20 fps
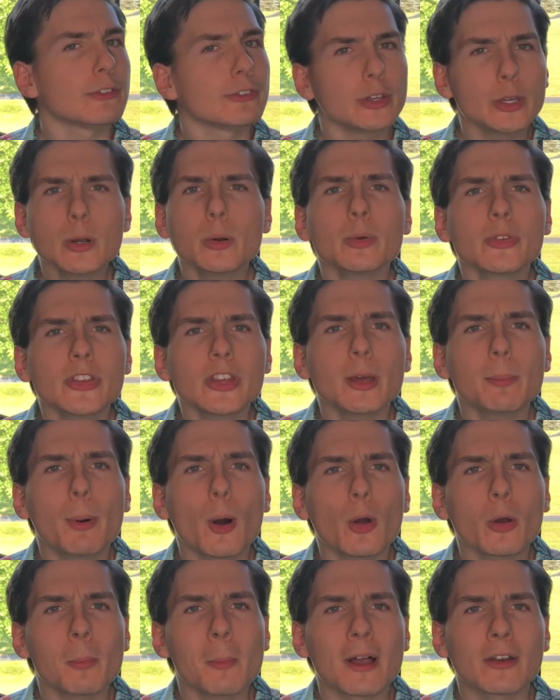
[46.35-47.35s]
If you don't see a
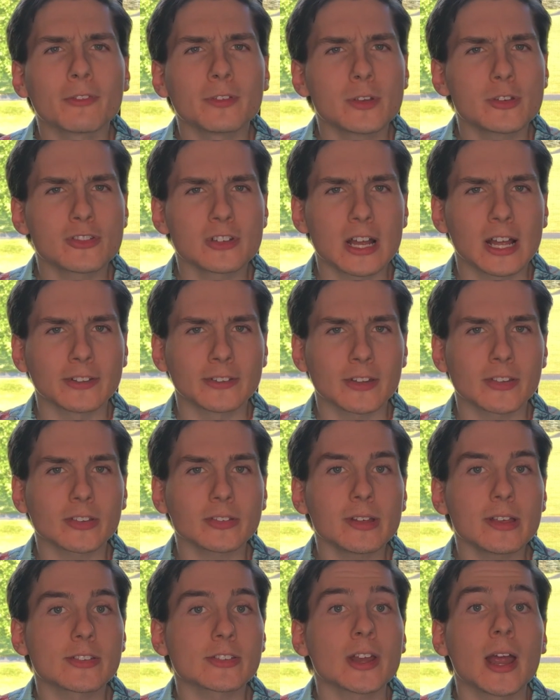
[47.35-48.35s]
Pokemon fusion on
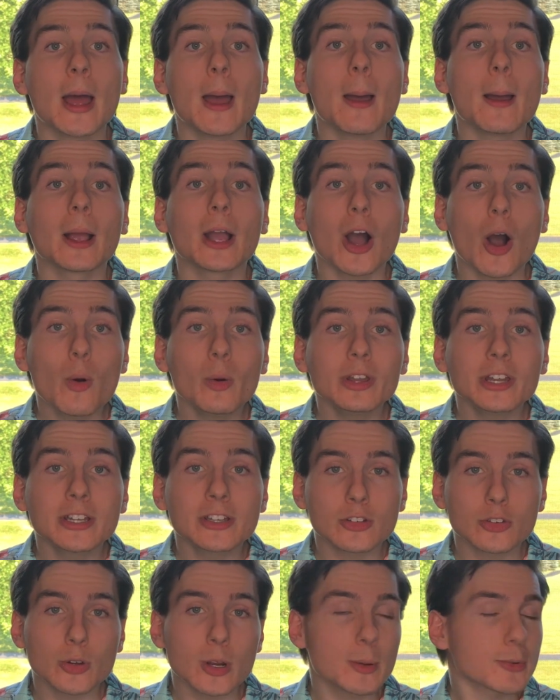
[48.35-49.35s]
this list, go in the
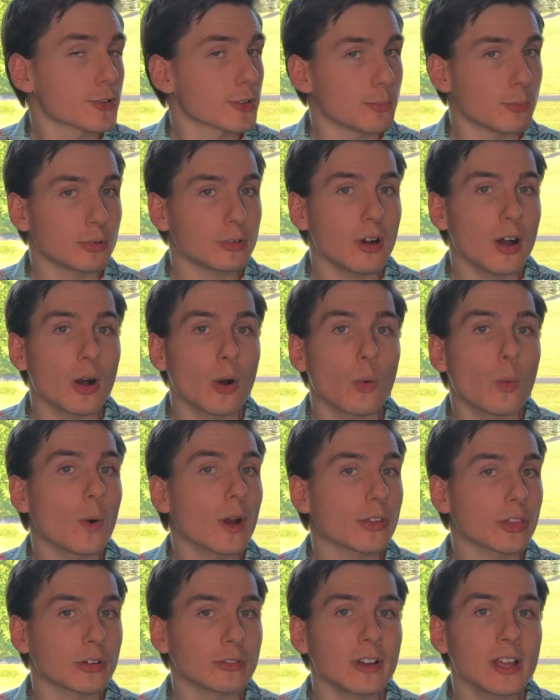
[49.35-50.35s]
description below
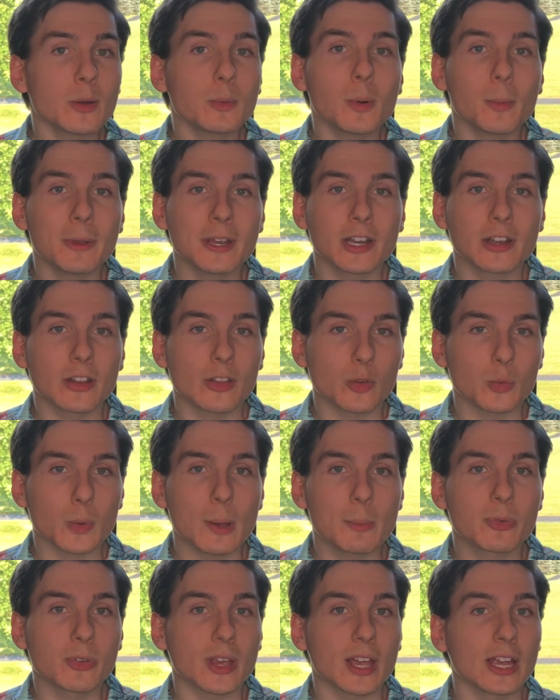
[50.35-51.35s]
where the link will be to this
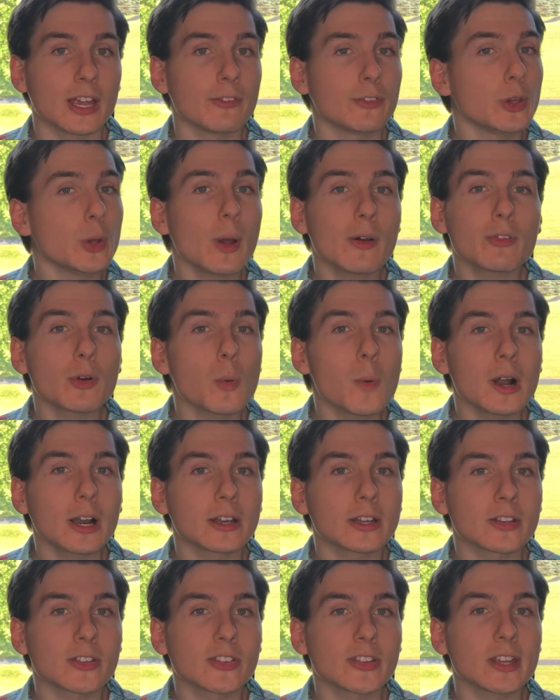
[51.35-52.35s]
website if you ever
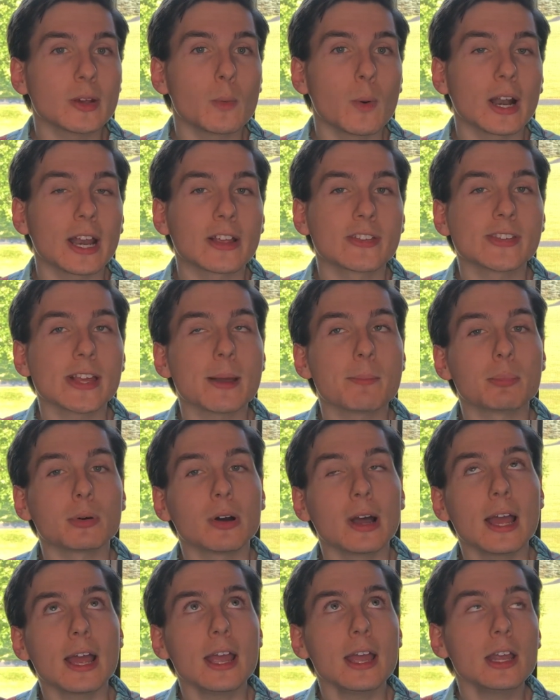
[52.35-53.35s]
wanted to see what
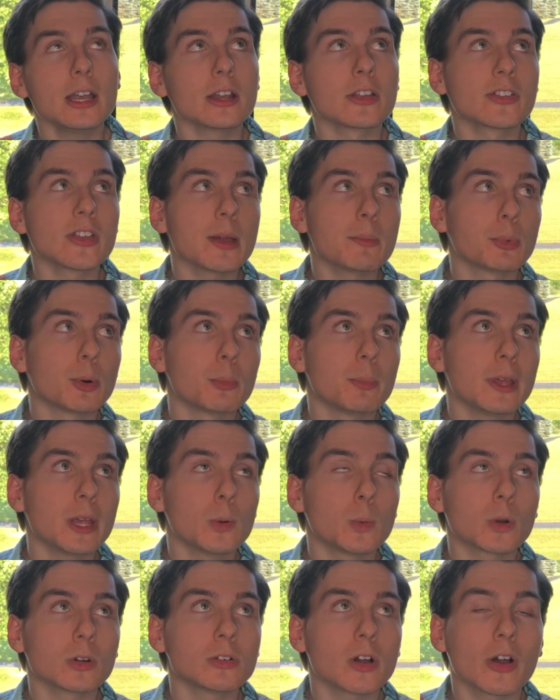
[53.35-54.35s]
example A and example
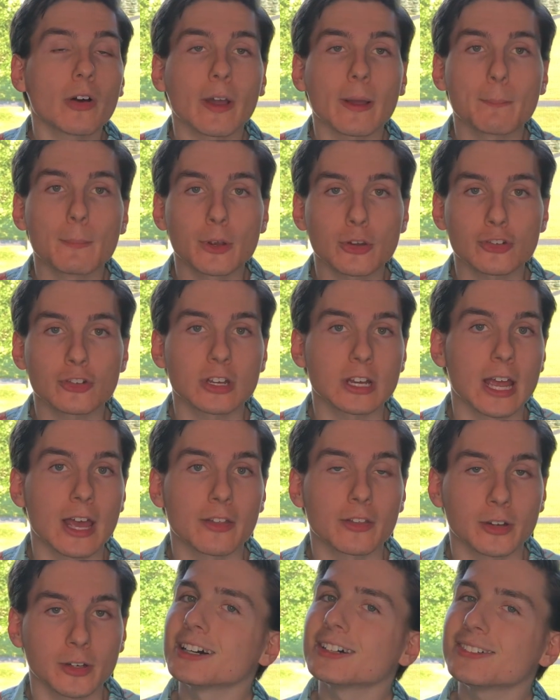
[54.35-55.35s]
B would look like mushed
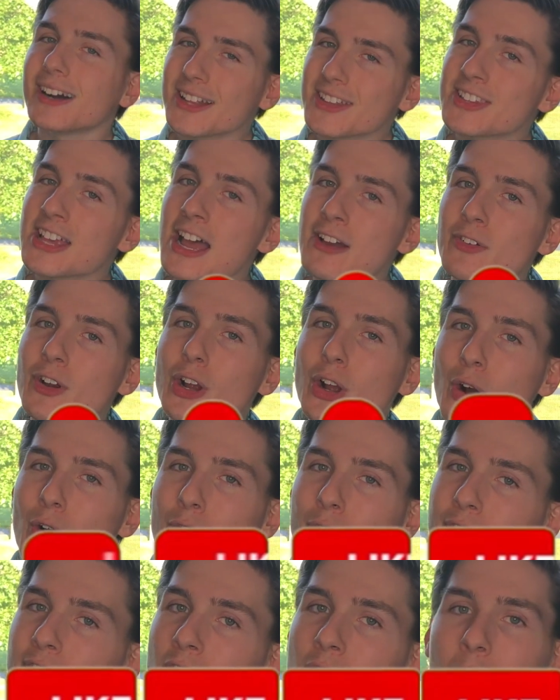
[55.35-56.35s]
together. Let's have our goal
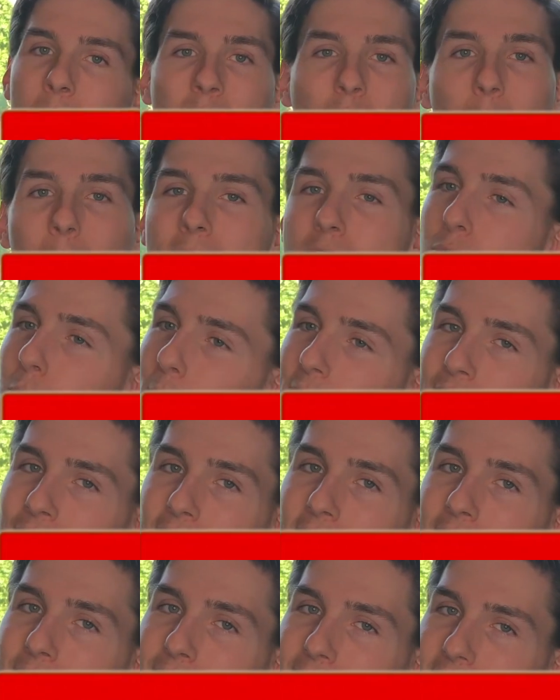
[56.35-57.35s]
for this video be
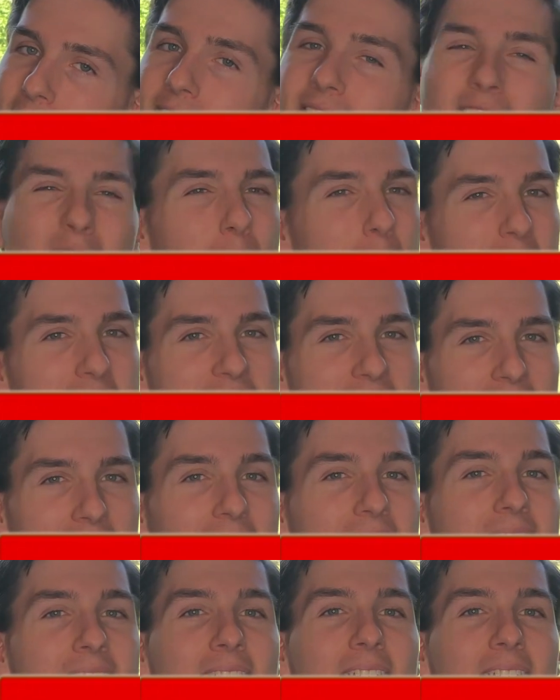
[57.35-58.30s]
25 likes, how about that?